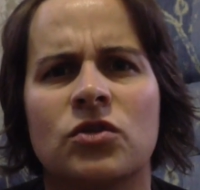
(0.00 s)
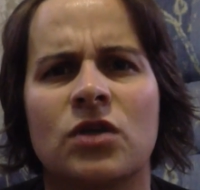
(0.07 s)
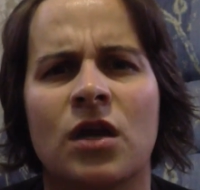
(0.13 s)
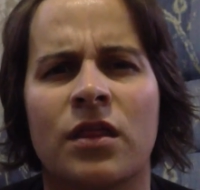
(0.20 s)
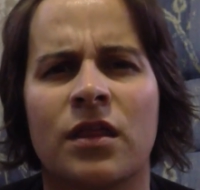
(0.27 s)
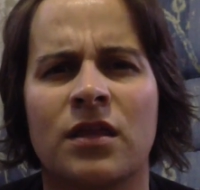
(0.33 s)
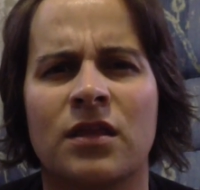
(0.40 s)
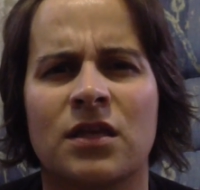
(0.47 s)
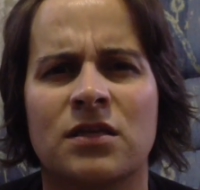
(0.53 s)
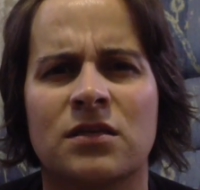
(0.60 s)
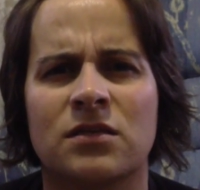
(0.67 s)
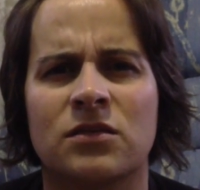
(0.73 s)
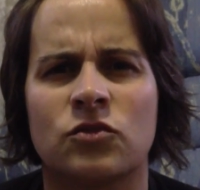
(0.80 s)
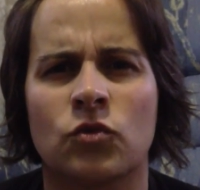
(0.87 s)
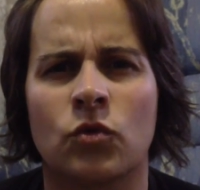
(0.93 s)
I think there's
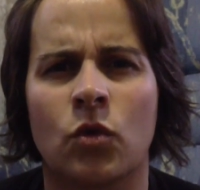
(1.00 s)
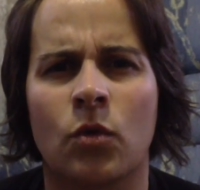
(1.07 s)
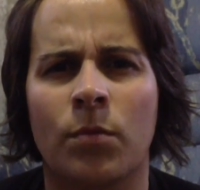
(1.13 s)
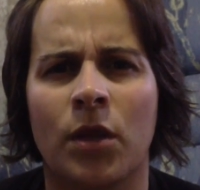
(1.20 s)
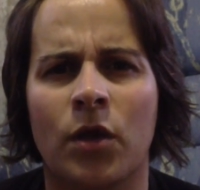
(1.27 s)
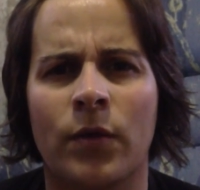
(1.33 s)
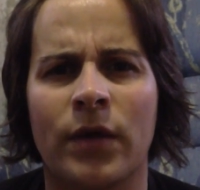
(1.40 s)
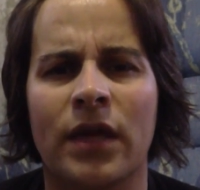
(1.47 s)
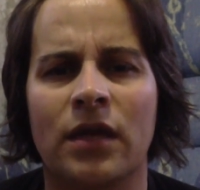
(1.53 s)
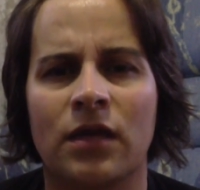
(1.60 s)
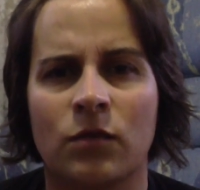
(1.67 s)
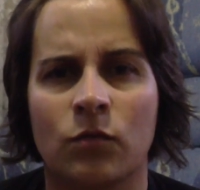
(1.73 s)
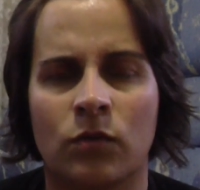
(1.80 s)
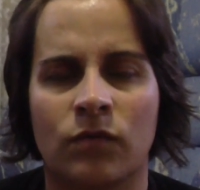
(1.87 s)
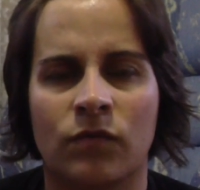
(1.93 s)
straw
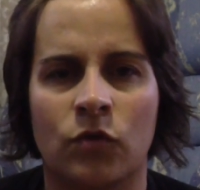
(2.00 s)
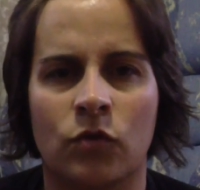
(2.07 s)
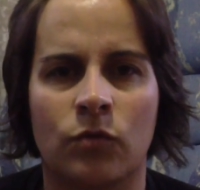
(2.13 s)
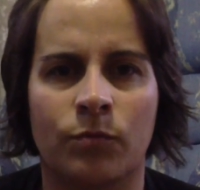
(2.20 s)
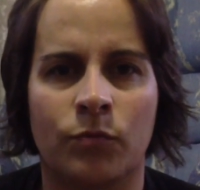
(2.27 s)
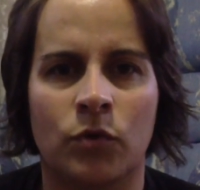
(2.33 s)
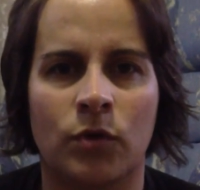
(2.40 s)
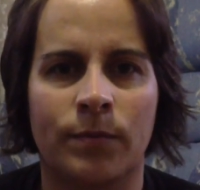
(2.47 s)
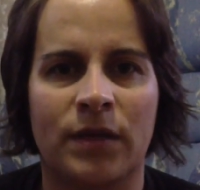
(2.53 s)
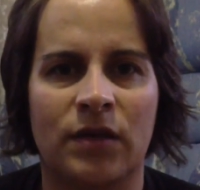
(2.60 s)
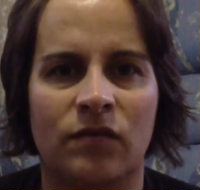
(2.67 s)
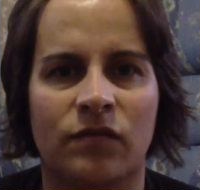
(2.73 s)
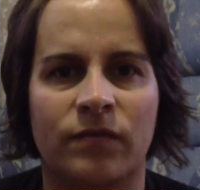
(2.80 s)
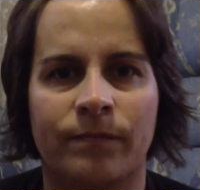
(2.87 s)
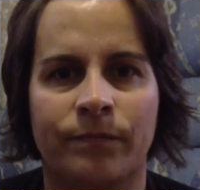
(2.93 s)
blowing. If you put a bit
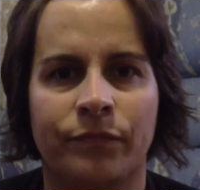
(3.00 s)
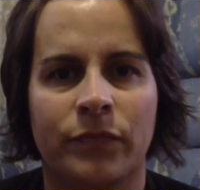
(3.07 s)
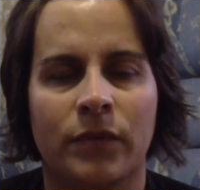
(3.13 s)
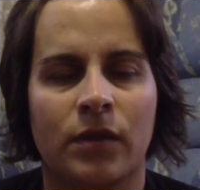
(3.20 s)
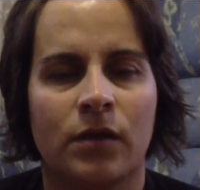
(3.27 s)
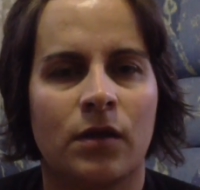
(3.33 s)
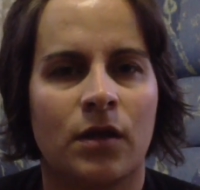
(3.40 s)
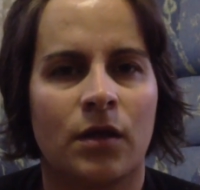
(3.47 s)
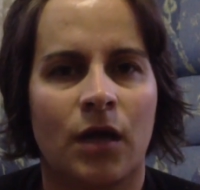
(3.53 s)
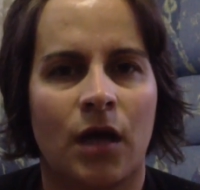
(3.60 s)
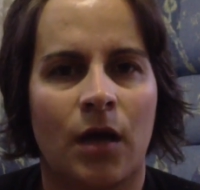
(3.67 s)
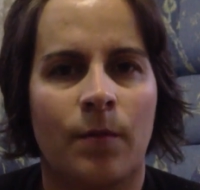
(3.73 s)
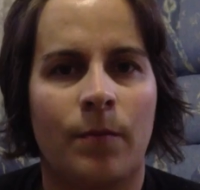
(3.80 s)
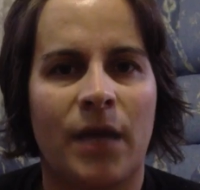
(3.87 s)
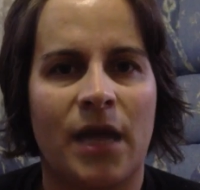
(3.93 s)
of
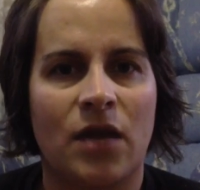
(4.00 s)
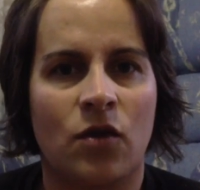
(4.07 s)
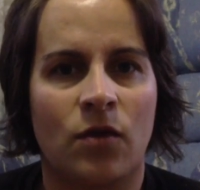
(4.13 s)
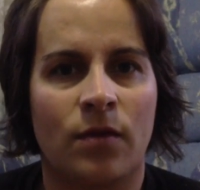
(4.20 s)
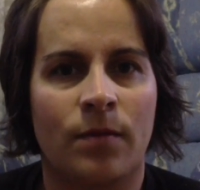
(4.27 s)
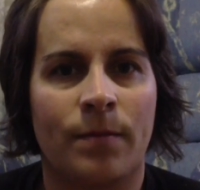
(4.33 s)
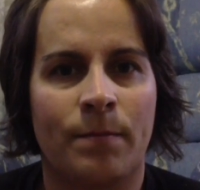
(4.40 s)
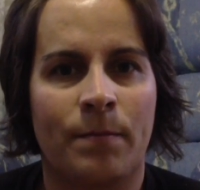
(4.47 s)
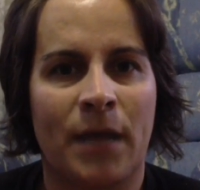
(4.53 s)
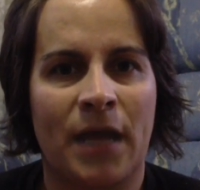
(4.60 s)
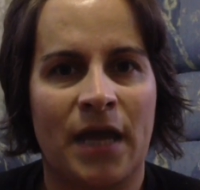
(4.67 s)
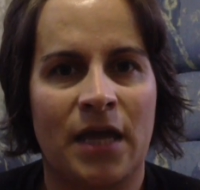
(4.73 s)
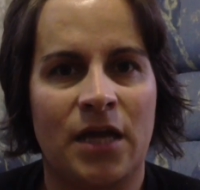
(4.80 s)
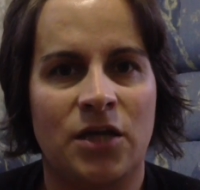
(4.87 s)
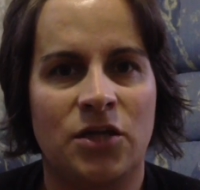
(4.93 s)
paint on the
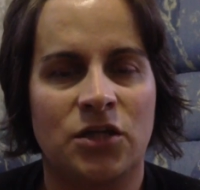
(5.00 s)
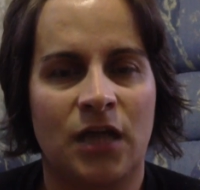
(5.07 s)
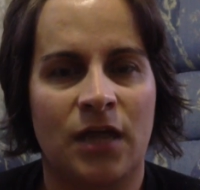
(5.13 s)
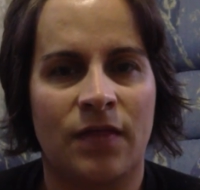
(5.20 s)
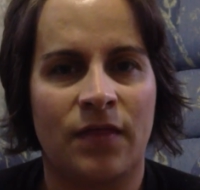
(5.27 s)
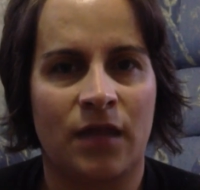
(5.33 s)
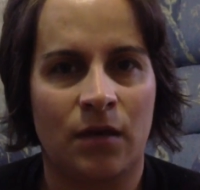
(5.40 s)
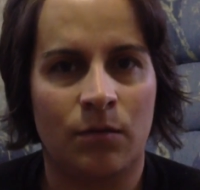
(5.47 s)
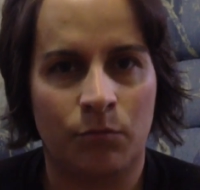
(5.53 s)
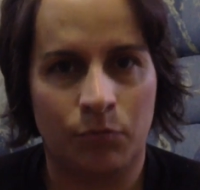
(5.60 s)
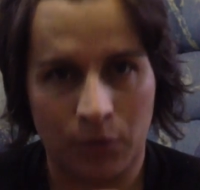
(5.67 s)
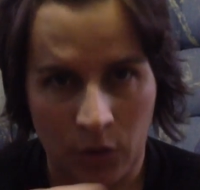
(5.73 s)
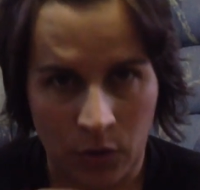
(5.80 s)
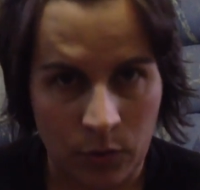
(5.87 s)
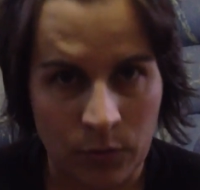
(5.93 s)
page and then
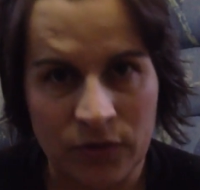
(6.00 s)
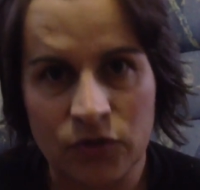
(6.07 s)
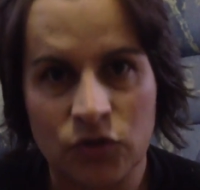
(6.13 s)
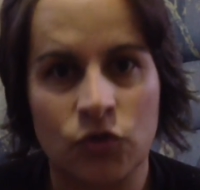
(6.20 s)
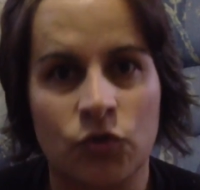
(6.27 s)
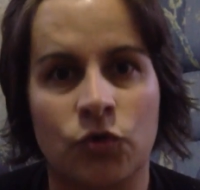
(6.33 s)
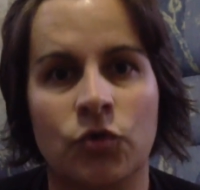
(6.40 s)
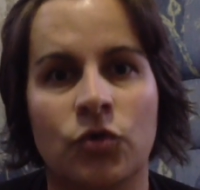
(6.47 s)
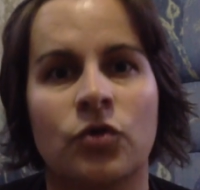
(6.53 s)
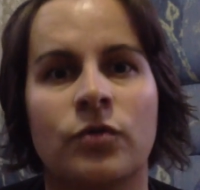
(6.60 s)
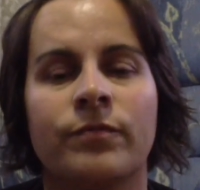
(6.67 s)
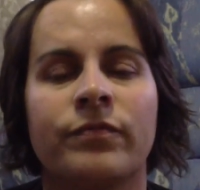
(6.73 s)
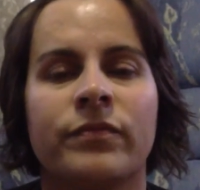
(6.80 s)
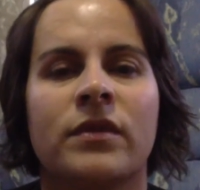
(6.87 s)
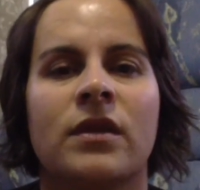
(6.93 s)
blow it with a straw
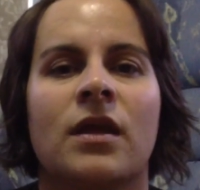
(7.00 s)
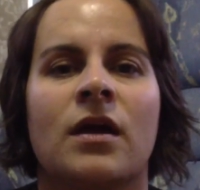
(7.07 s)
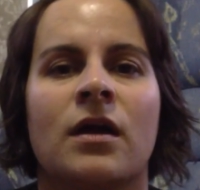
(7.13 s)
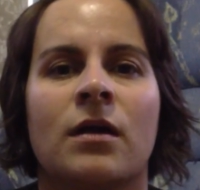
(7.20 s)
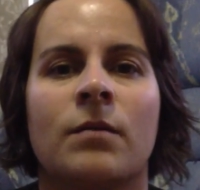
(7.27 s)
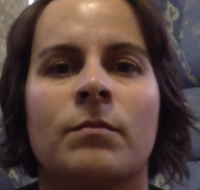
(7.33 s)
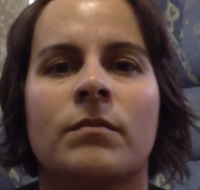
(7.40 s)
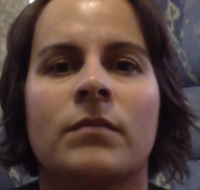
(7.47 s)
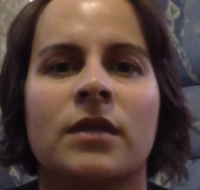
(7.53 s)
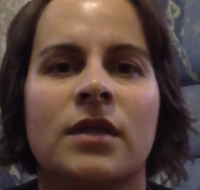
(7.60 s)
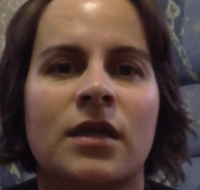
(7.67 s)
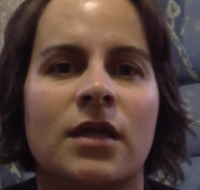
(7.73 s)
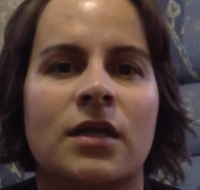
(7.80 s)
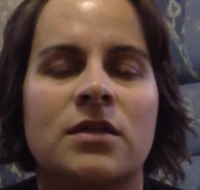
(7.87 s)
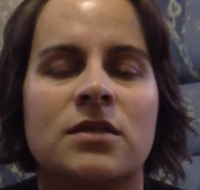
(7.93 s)

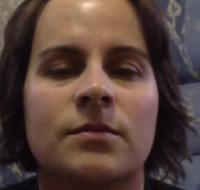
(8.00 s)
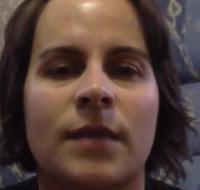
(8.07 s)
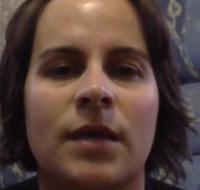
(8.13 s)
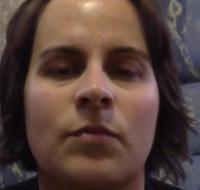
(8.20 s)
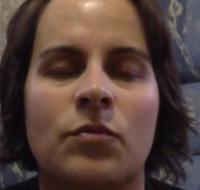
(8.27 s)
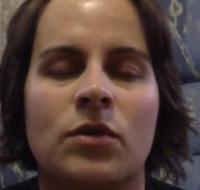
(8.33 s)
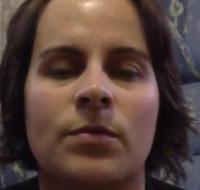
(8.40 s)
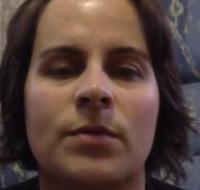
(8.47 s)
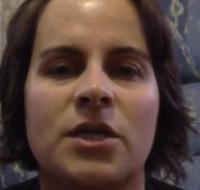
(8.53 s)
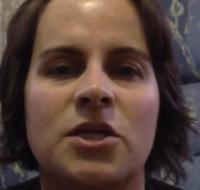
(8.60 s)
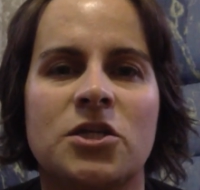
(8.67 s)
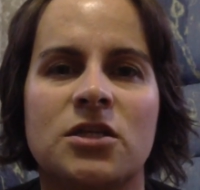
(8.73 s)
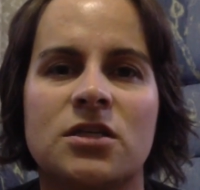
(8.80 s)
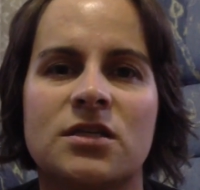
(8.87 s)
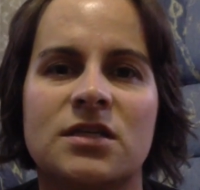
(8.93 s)
to make pretty
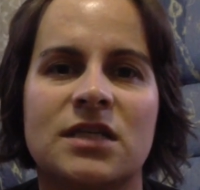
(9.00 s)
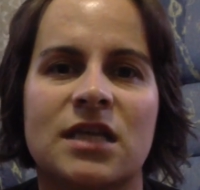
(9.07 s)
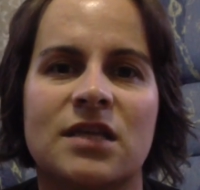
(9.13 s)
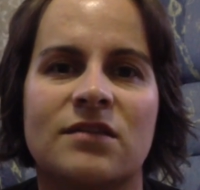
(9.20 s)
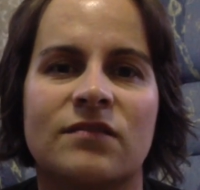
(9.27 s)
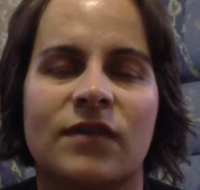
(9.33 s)
pictures, that's